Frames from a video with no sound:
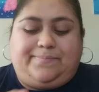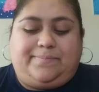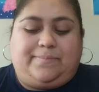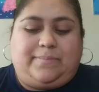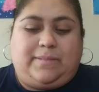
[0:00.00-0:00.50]

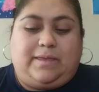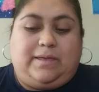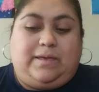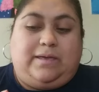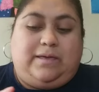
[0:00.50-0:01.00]

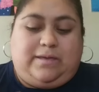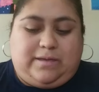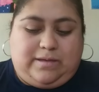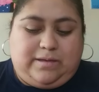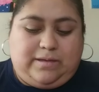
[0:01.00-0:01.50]

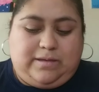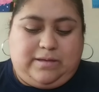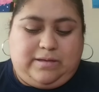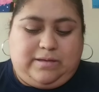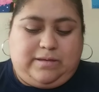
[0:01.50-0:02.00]

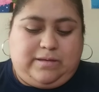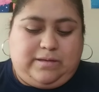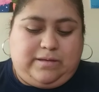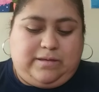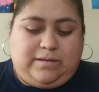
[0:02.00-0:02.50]

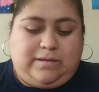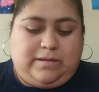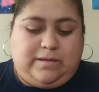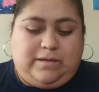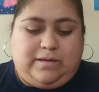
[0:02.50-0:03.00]

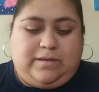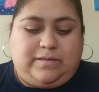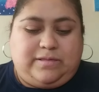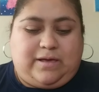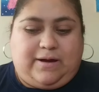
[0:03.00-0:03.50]

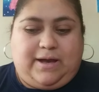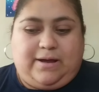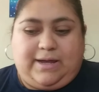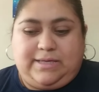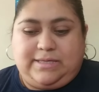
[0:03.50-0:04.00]

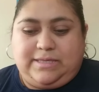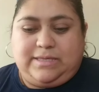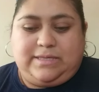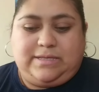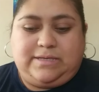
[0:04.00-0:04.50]

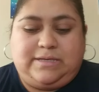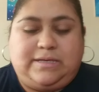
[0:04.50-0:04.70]
Nobody speaks.